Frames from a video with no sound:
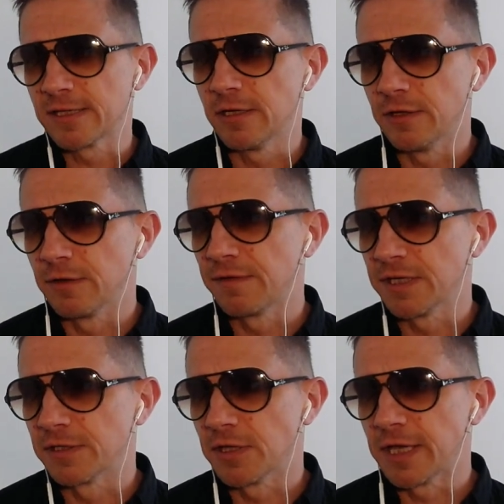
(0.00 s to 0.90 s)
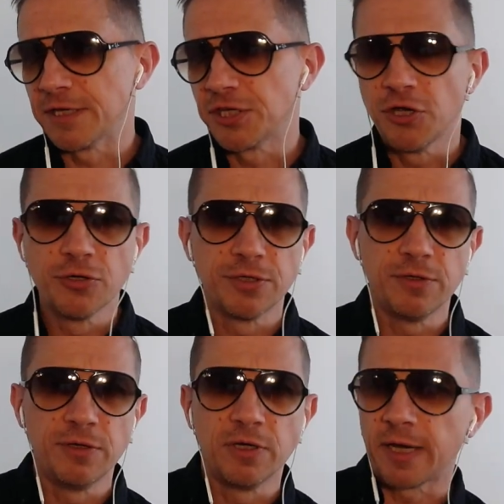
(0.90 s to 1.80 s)
certain things that they do,
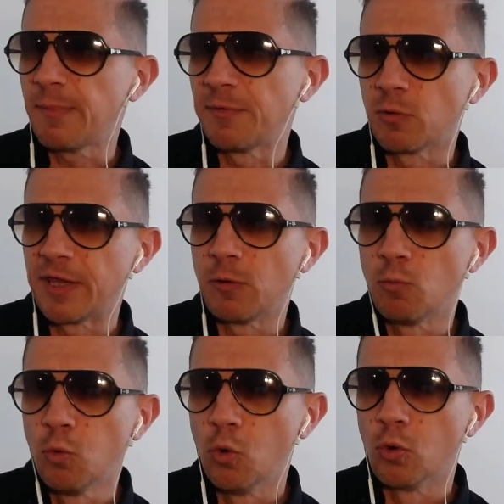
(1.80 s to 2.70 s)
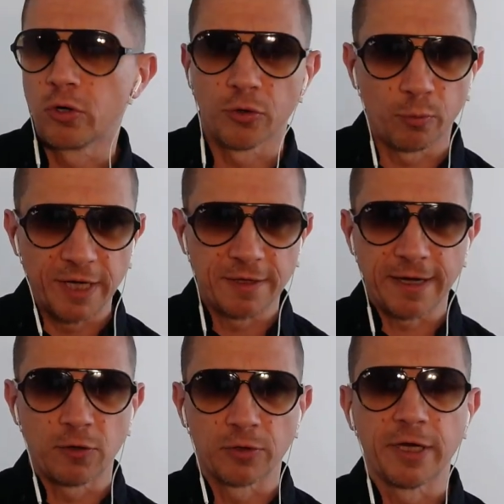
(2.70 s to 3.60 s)
like maybe the way they walk or the way that they
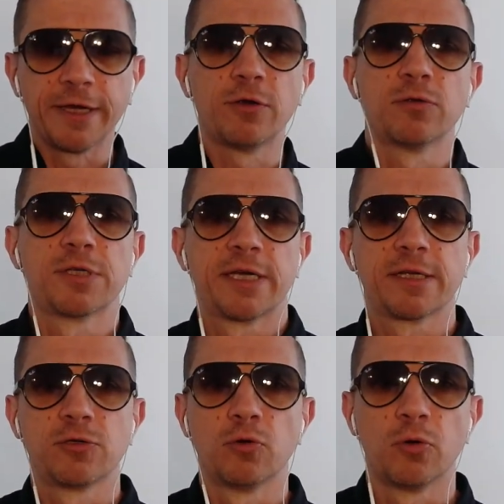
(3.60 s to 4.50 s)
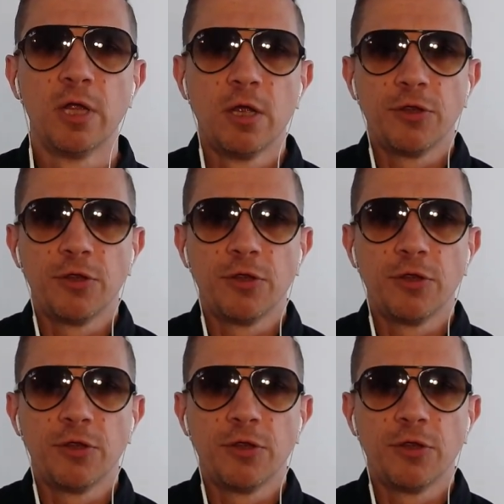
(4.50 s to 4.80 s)
hold eye contact or